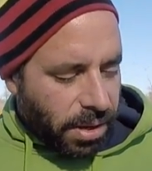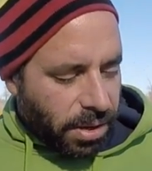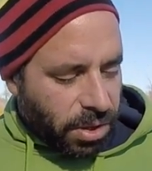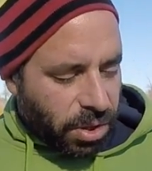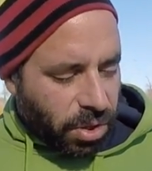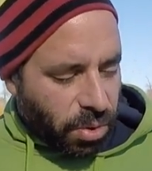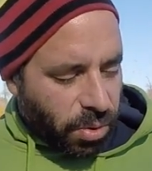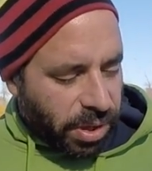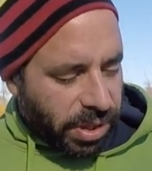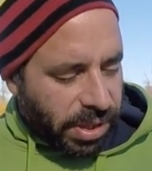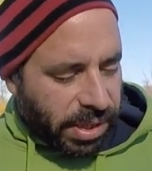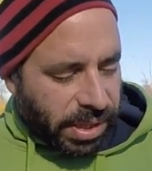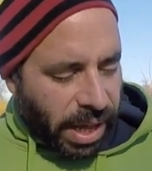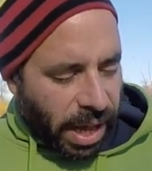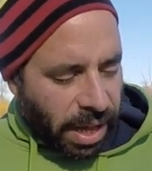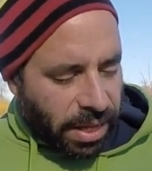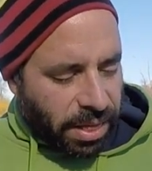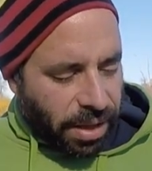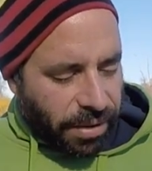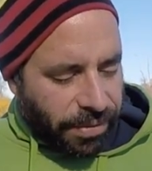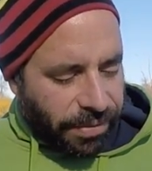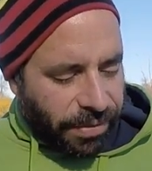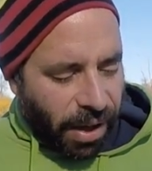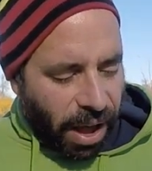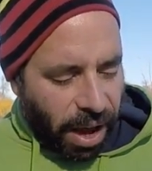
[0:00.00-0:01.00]
So it's not
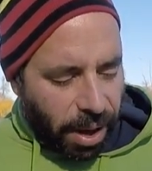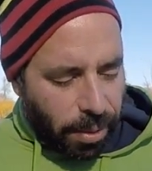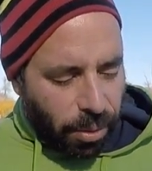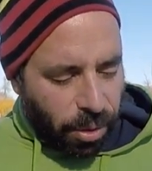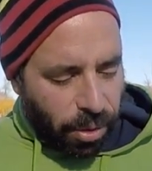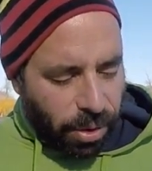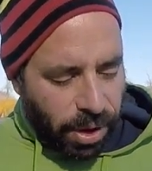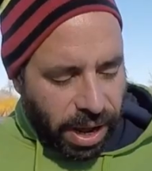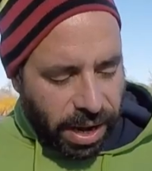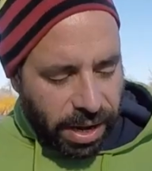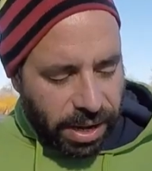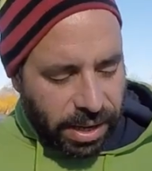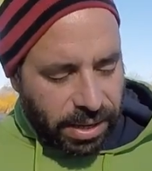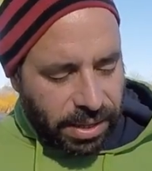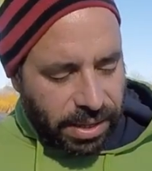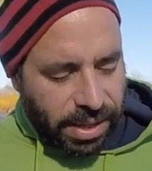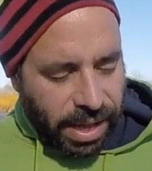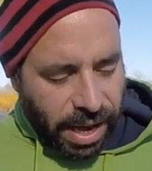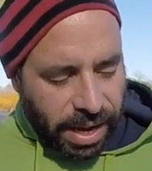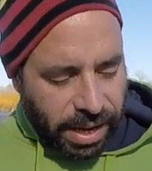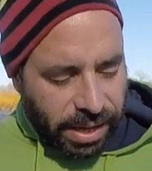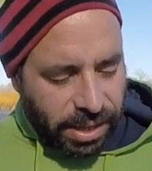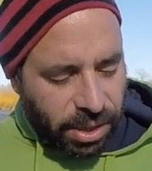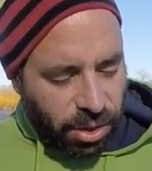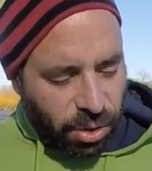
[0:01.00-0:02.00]
the fiber
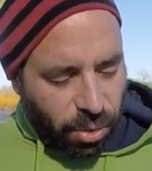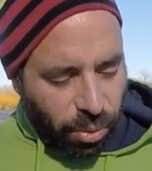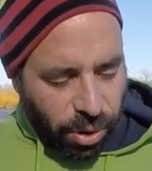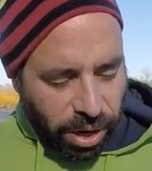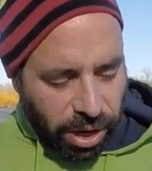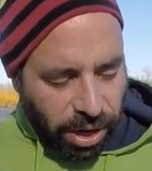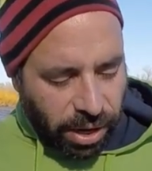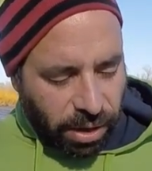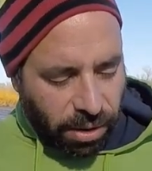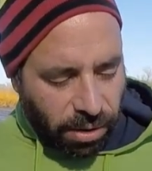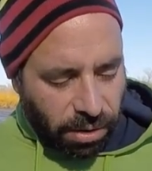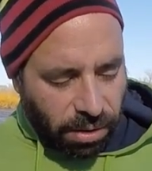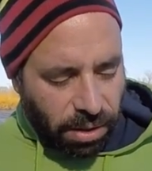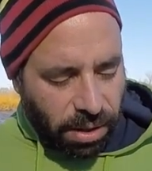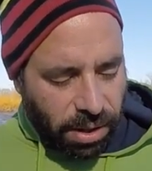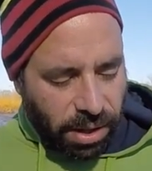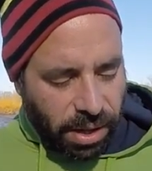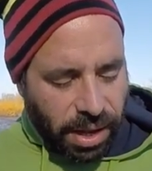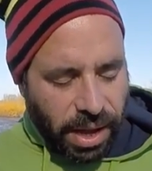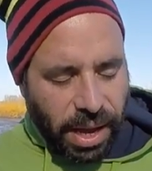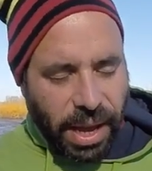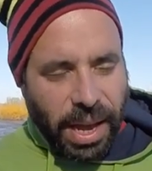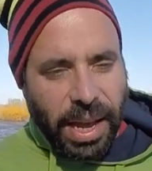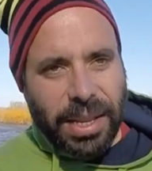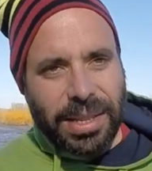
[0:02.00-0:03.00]
that it's critical,
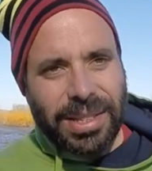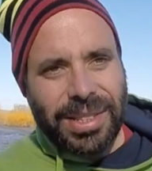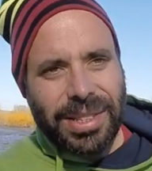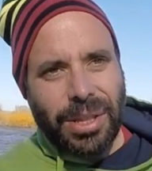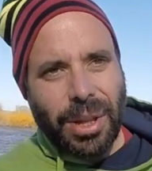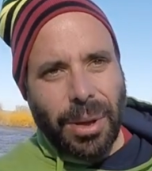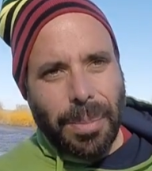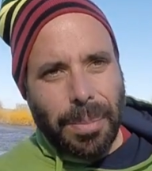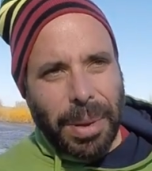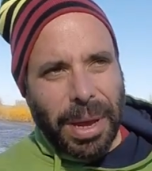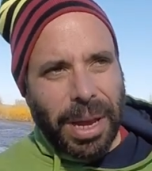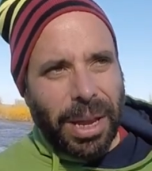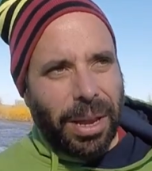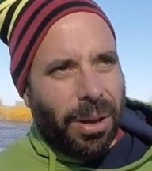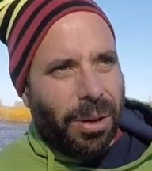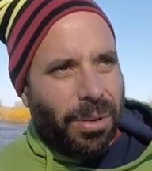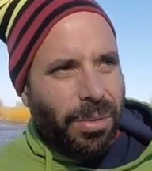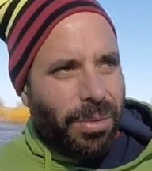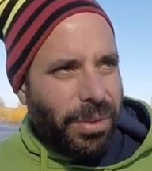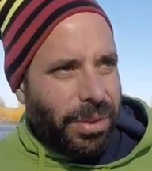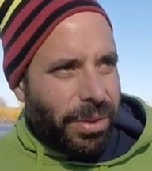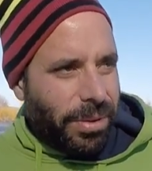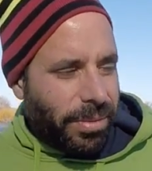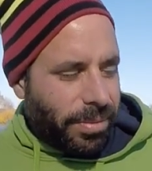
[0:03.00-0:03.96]
it's the payload.